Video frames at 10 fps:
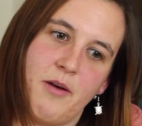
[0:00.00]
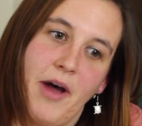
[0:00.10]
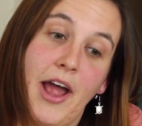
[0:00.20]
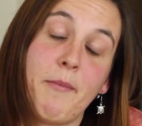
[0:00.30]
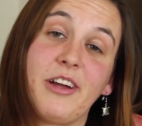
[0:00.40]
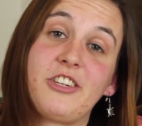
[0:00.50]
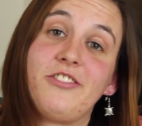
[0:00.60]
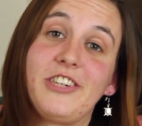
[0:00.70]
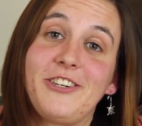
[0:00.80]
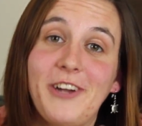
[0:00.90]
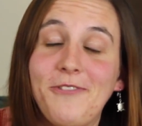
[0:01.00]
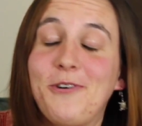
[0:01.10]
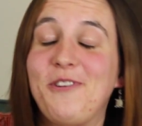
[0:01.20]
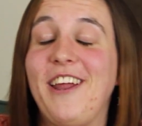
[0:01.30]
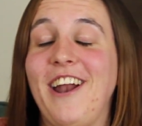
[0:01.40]
Um, I'm actually very
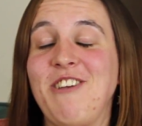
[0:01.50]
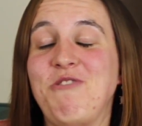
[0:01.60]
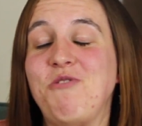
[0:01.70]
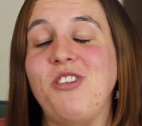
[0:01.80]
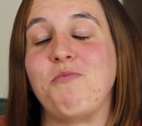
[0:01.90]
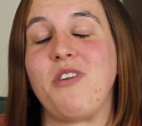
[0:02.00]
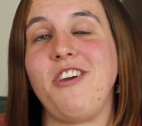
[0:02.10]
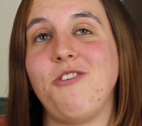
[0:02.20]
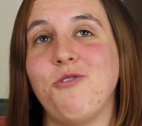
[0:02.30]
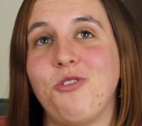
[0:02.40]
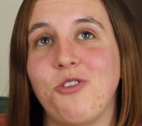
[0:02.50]
grateful that I knew somebody who